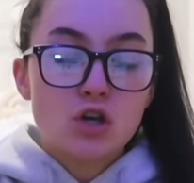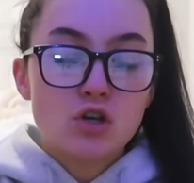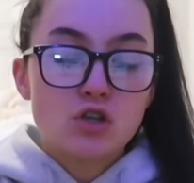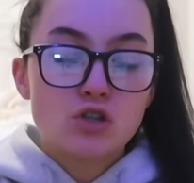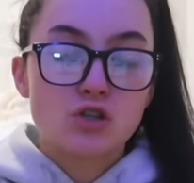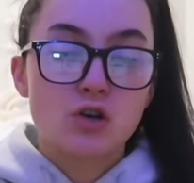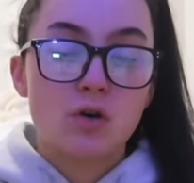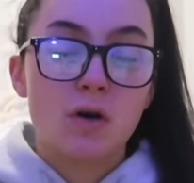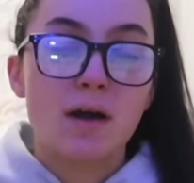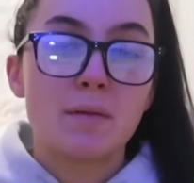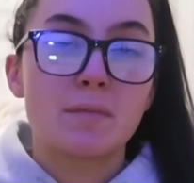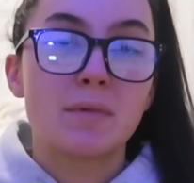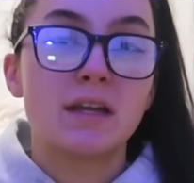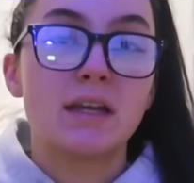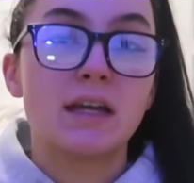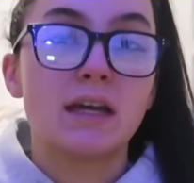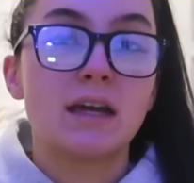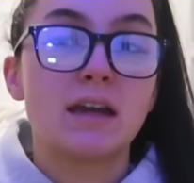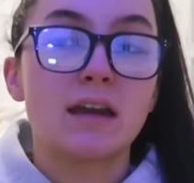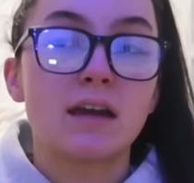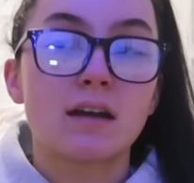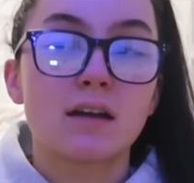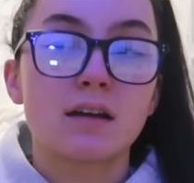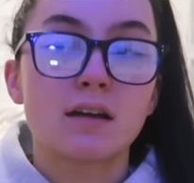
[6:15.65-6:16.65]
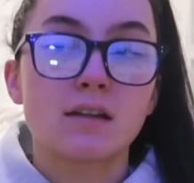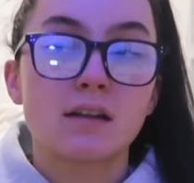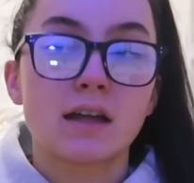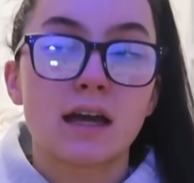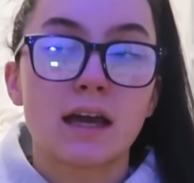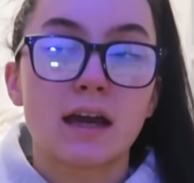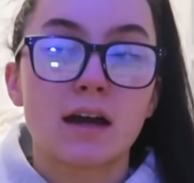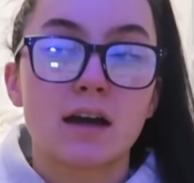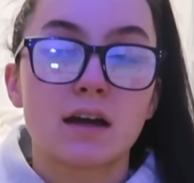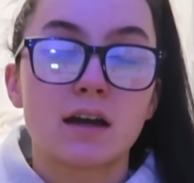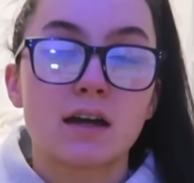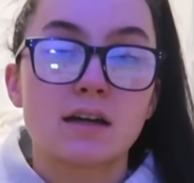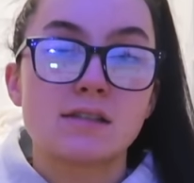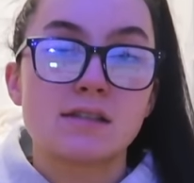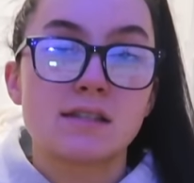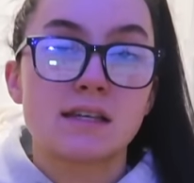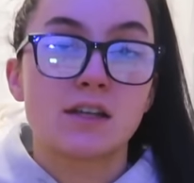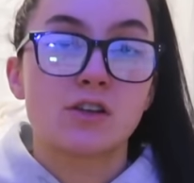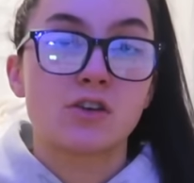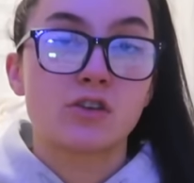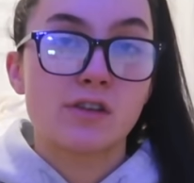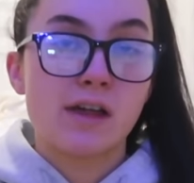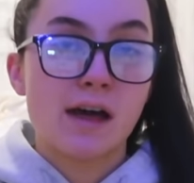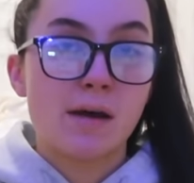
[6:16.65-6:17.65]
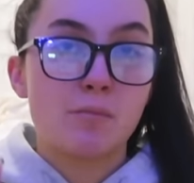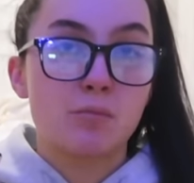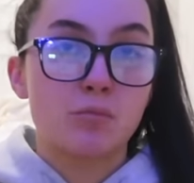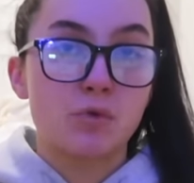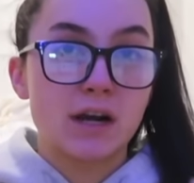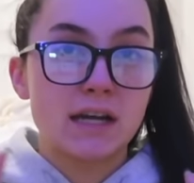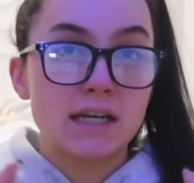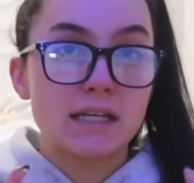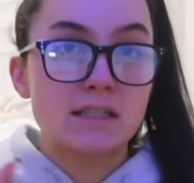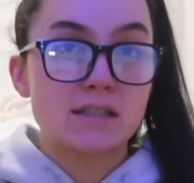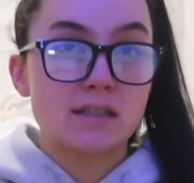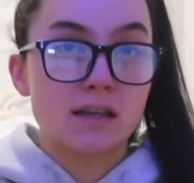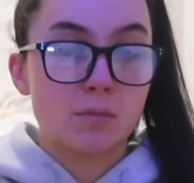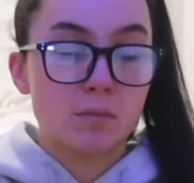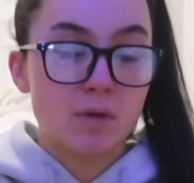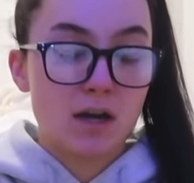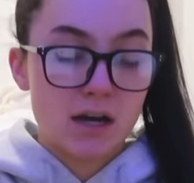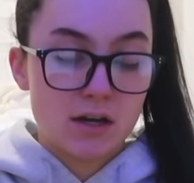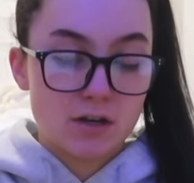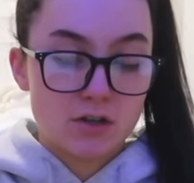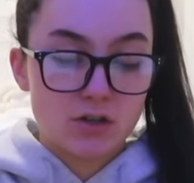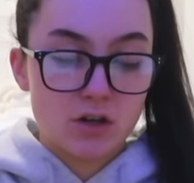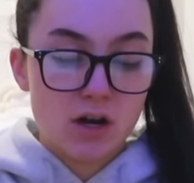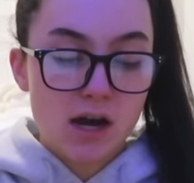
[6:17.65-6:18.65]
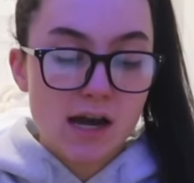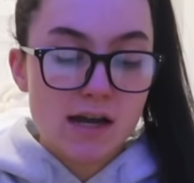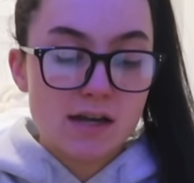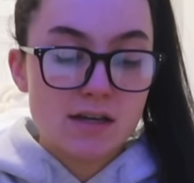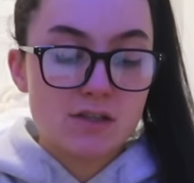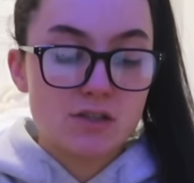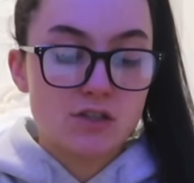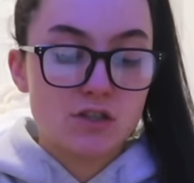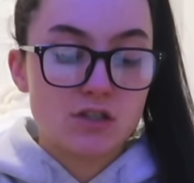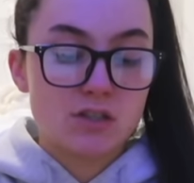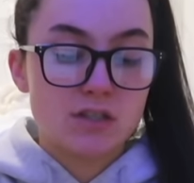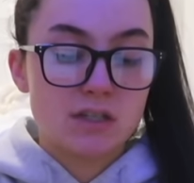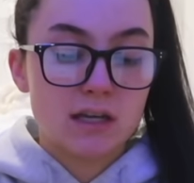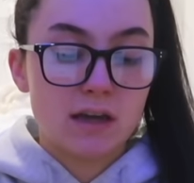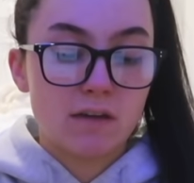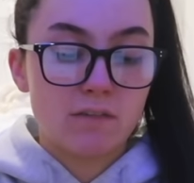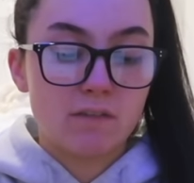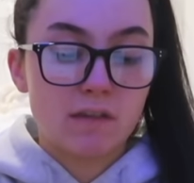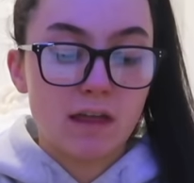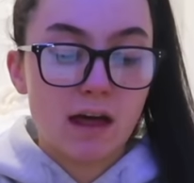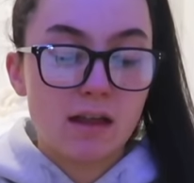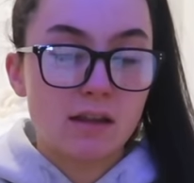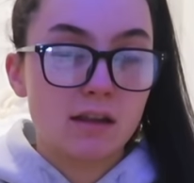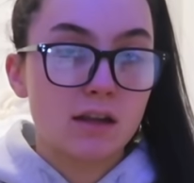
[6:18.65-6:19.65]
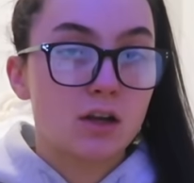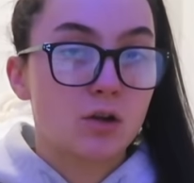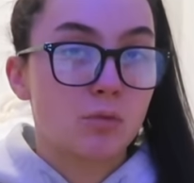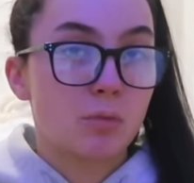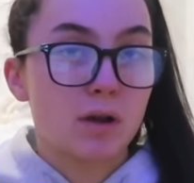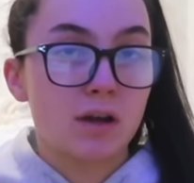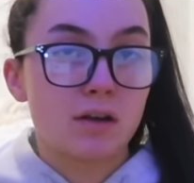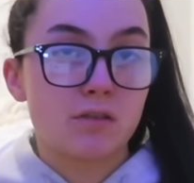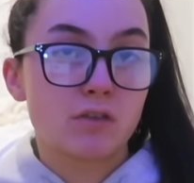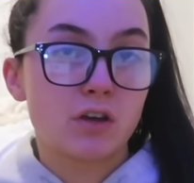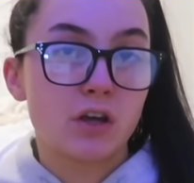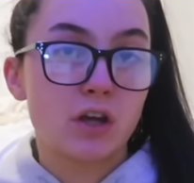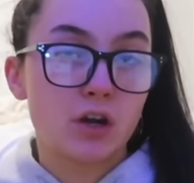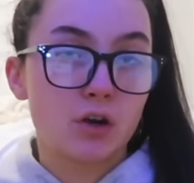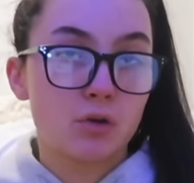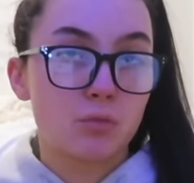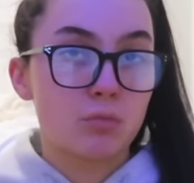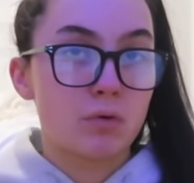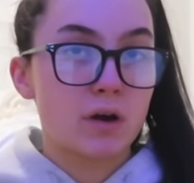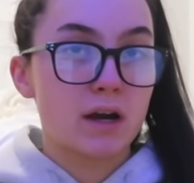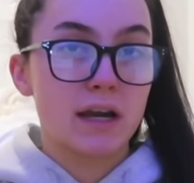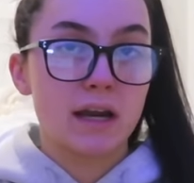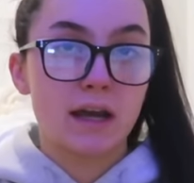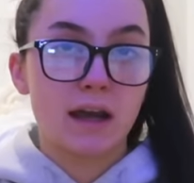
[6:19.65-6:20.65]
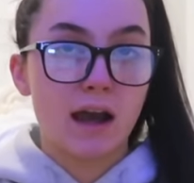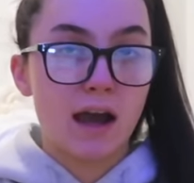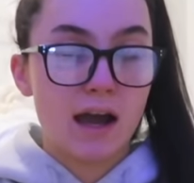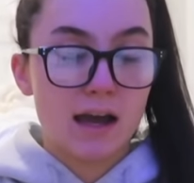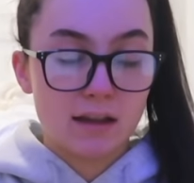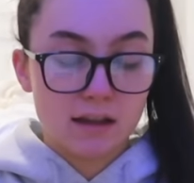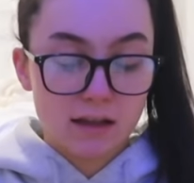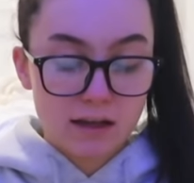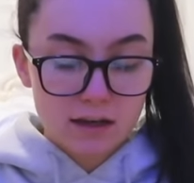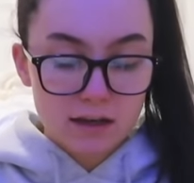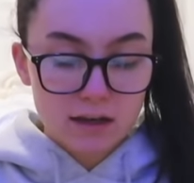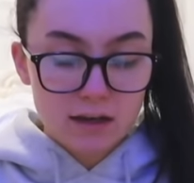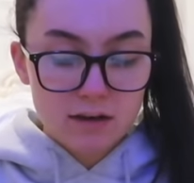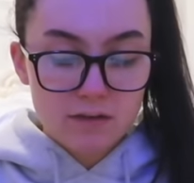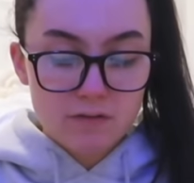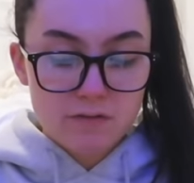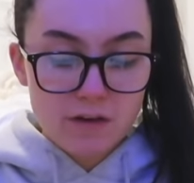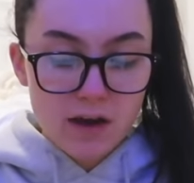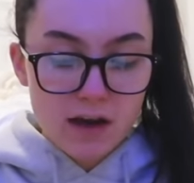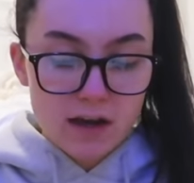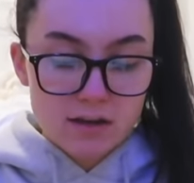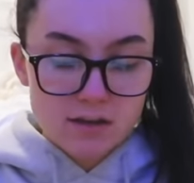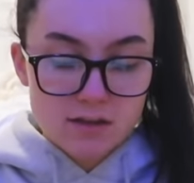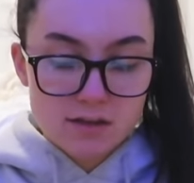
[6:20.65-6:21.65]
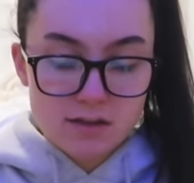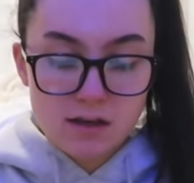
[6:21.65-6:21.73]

so I've been needing like a concealer that brightens like my under eyes, just to give that little bit of, you know, brightening, highlighting effect.